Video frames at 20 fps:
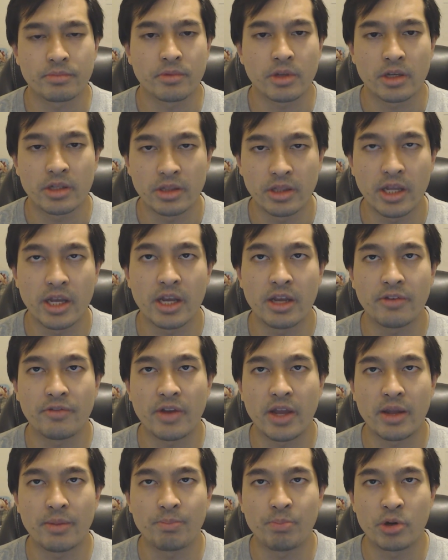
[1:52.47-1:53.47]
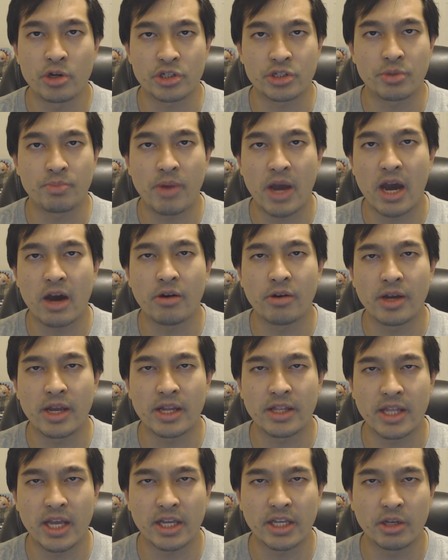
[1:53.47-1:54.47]
live and push him out,
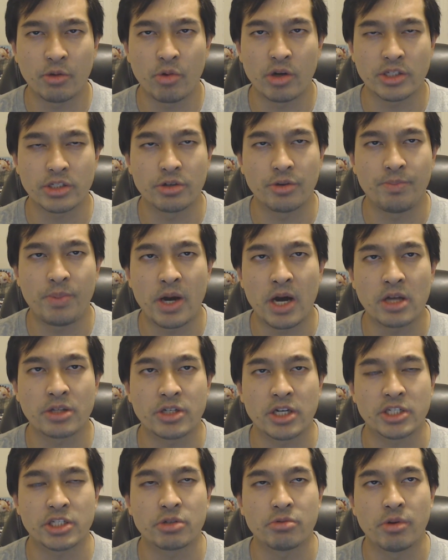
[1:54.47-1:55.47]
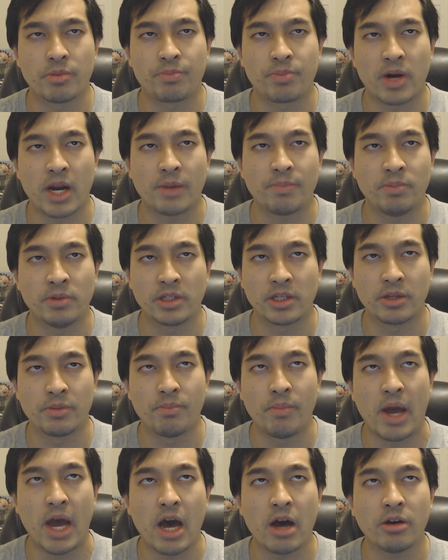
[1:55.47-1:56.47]
and that he wants to apologize to him properly.
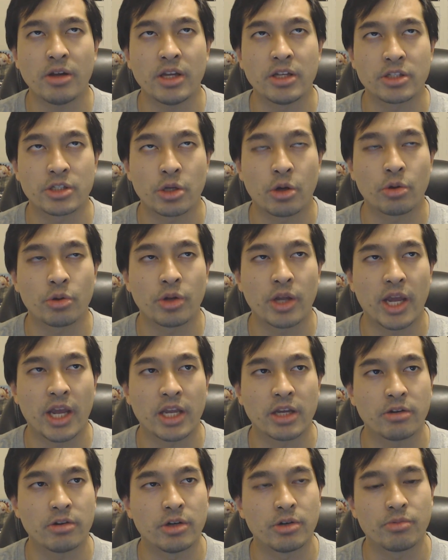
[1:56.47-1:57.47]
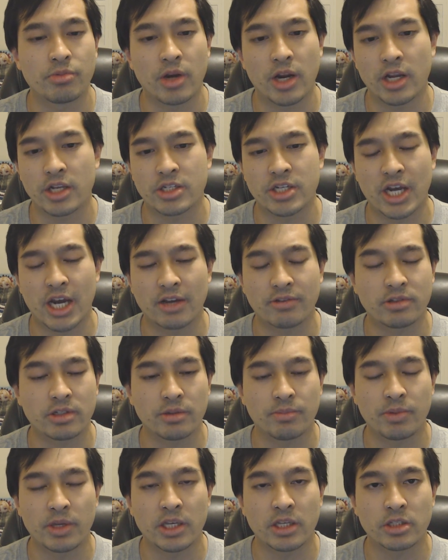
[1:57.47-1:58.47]
Mal, in total anger and rage
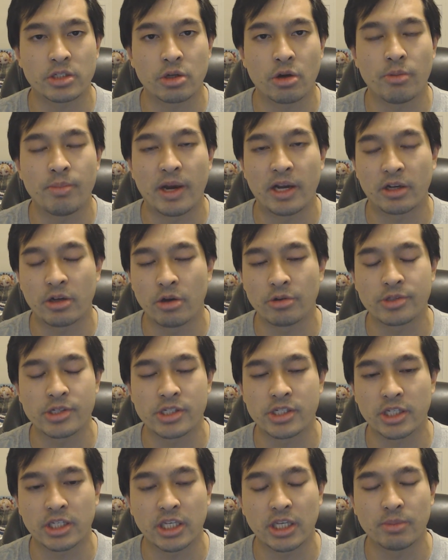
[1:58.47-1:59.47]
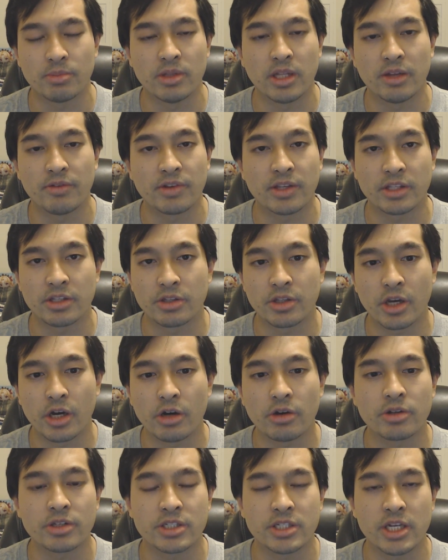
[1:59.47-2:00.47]
after being told by Gowther to keep living, you
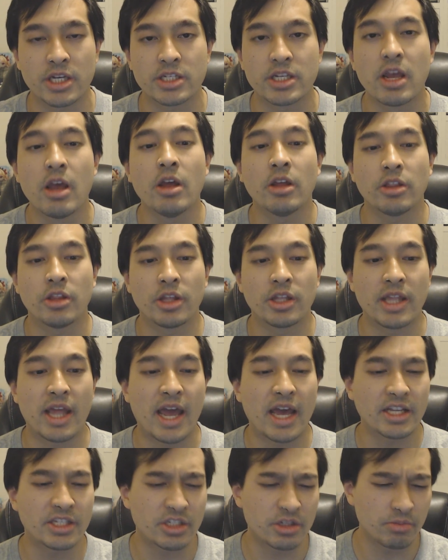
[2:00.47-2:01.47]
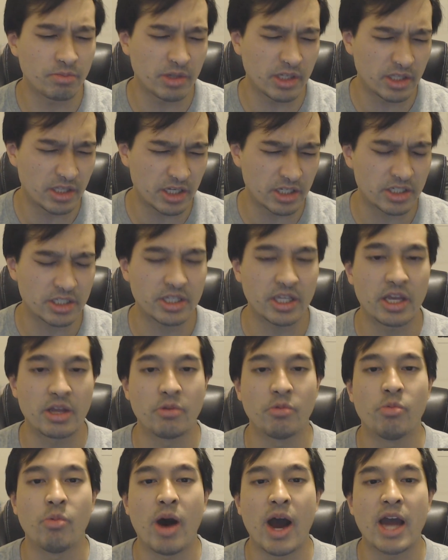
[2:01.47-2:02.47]
know, says, "Then answer me this, then. Why